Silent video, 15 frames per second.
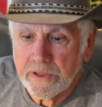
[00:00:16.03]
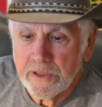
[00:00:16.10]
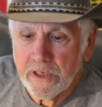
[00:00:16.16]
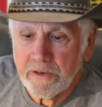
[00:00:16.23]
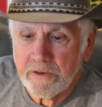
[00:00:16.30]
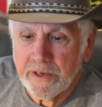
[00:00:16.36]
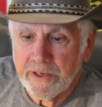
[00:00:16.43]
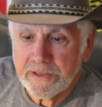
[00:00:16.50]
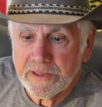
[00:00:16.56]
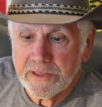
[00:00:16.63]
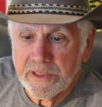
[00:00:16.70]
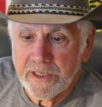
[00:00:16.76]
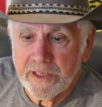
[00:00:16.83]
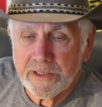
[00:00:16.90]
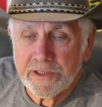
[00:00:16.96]

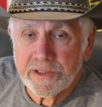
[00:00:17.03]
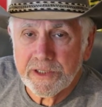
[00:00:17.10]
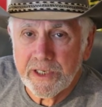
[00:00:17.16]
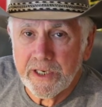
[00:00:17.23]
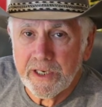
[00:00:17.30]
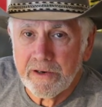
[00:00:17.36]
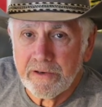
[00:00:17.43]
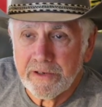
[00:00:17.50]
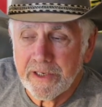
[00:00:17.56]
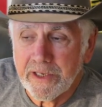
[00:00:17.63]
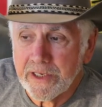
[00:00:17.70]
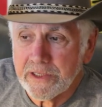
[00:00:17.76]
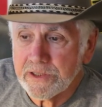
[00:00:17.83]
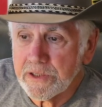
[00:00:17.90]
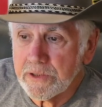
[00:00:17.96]

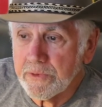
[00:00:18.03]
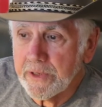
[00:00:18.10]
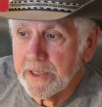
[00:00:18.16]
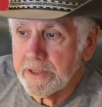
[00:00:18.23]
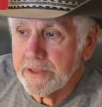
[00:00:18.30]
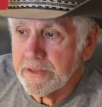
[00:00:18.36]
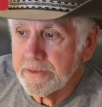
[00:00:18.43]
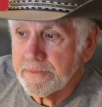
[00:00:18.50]
R-I-C-H-A-R-D-S-O-N.